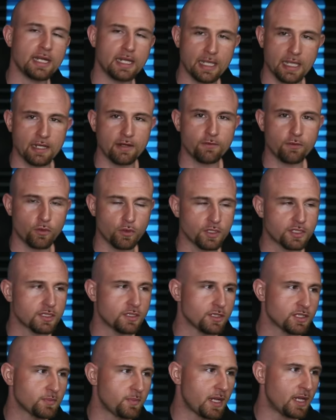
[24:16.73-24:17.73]
And again, of course,
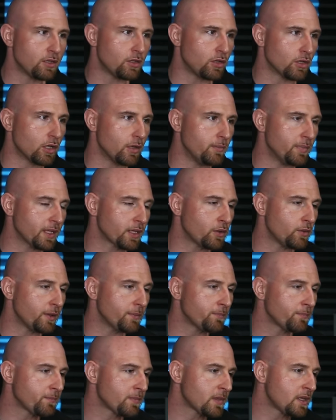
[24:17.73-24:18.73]
still spot long on
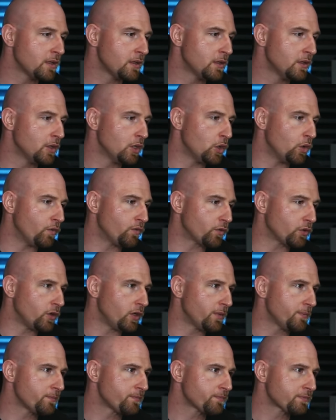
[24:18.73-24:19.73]
Bitcoin
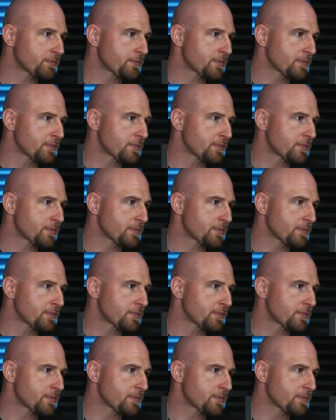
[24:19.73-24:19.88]
overall.